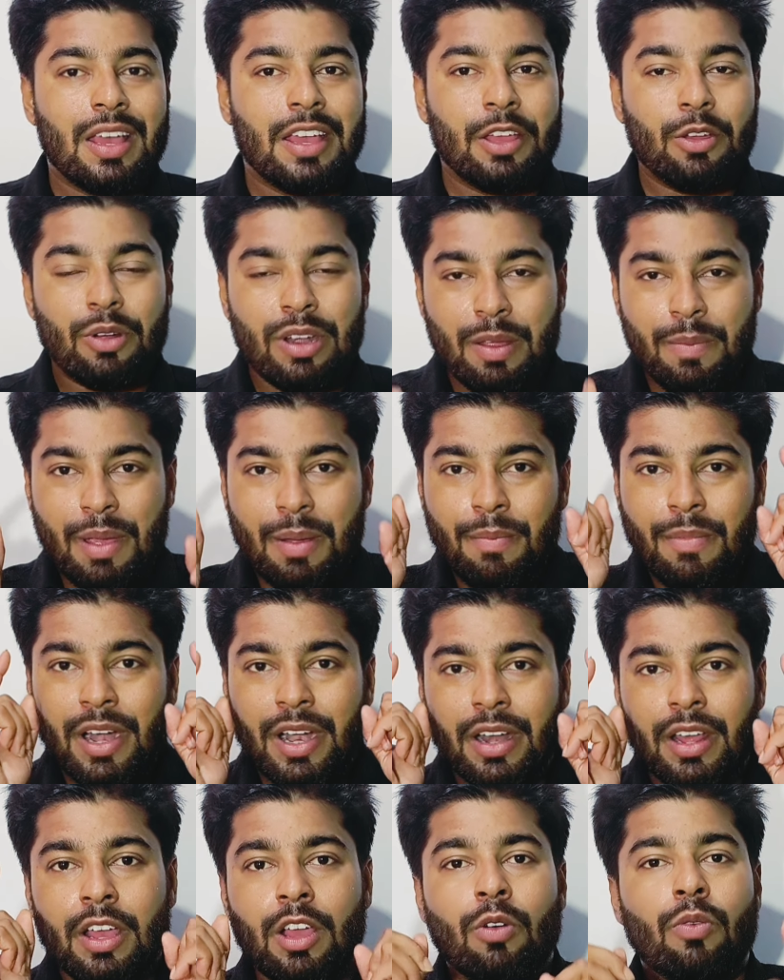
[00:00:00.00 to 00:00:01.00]
You
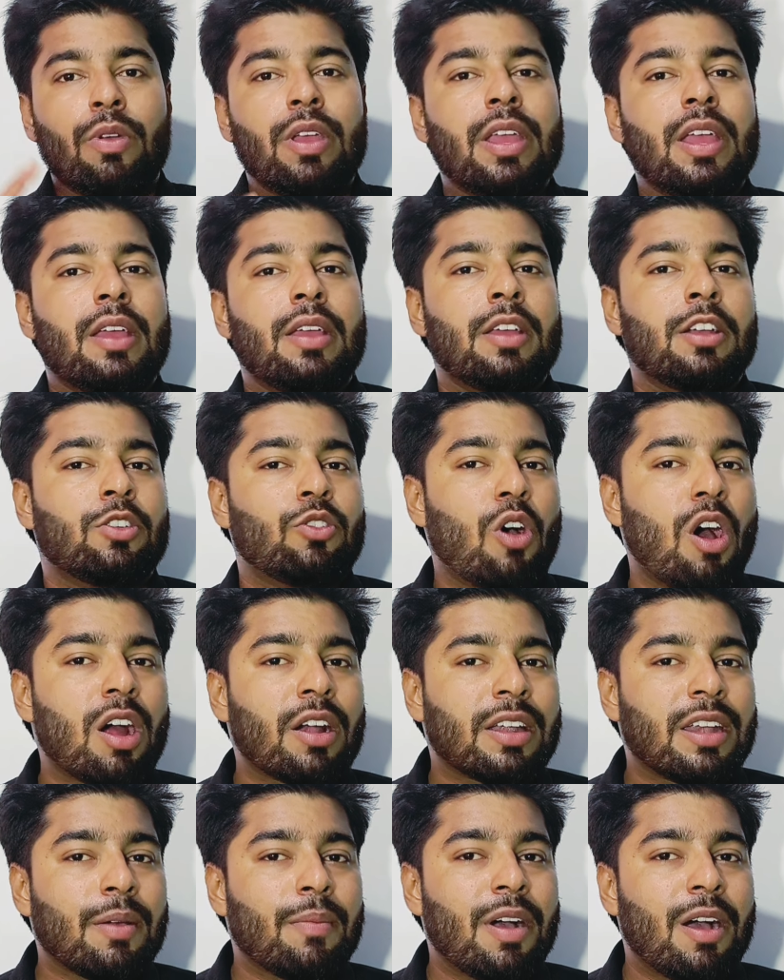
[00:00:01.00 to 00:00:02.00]
remembered we
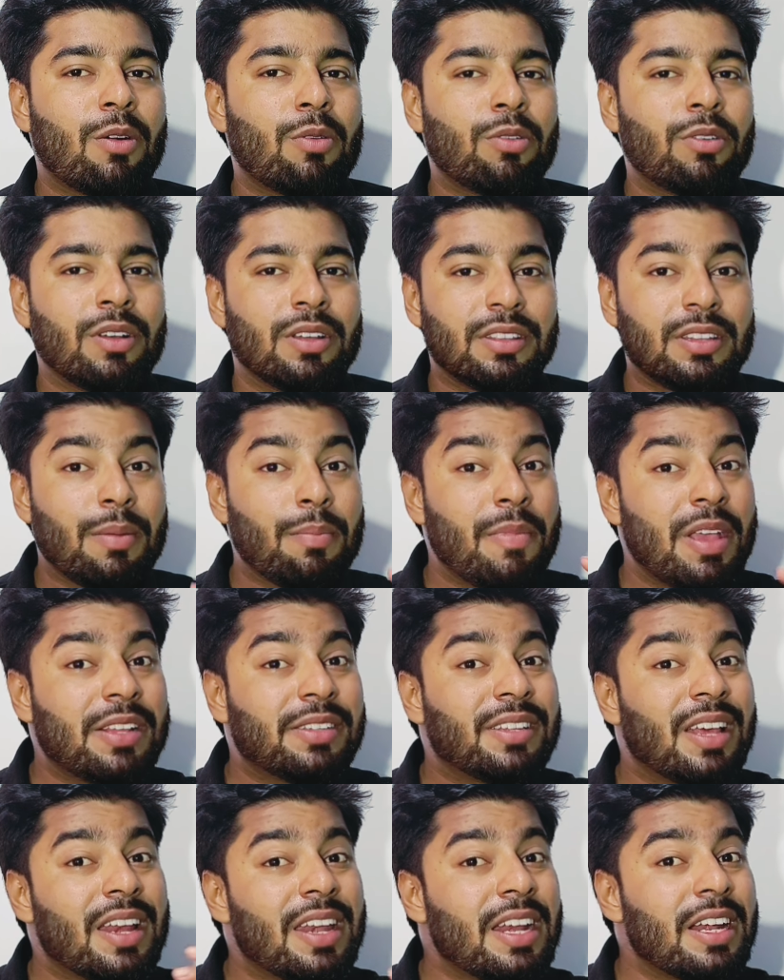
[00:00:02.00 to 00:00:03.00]
talked about the
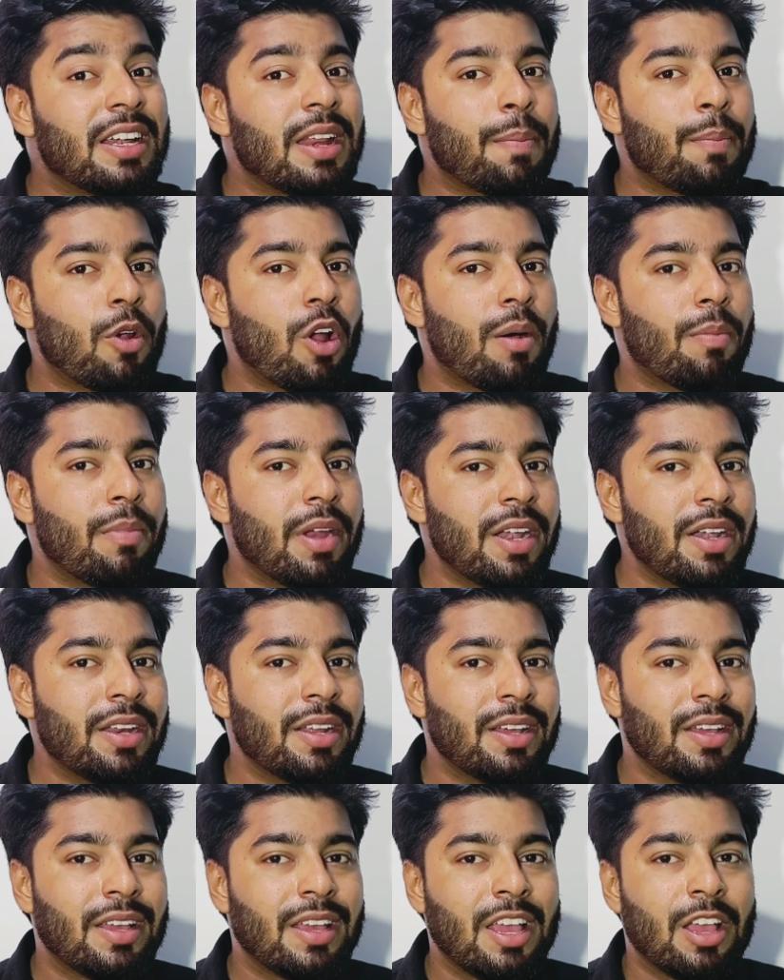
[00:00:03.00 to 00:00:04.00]
measuring development.
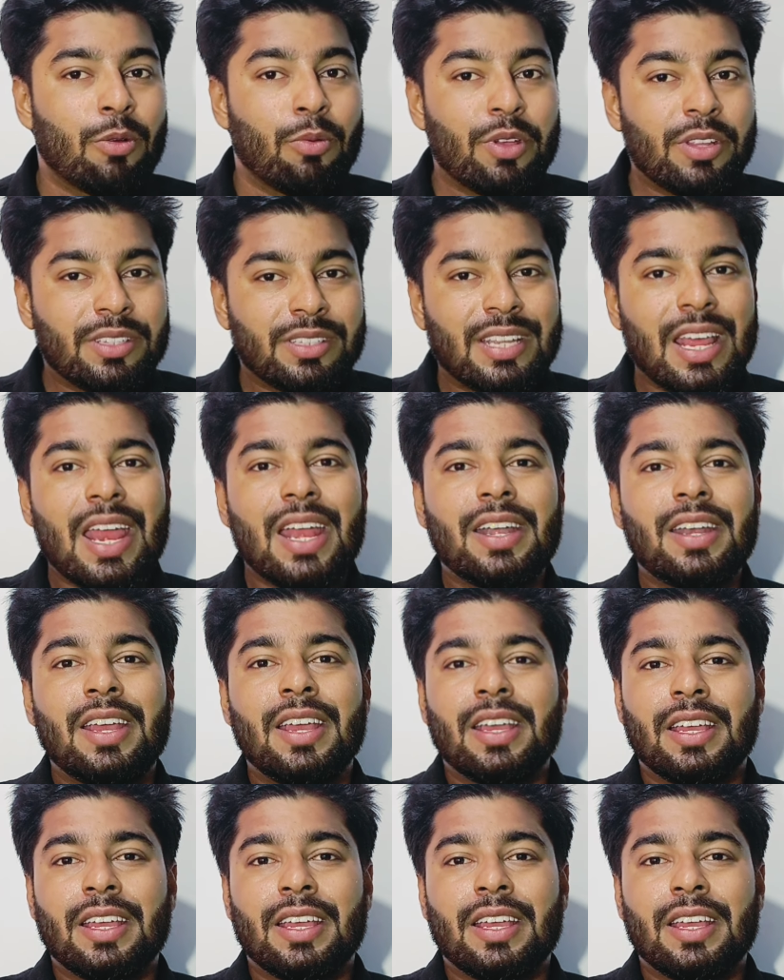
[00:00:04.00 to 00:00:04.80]
We said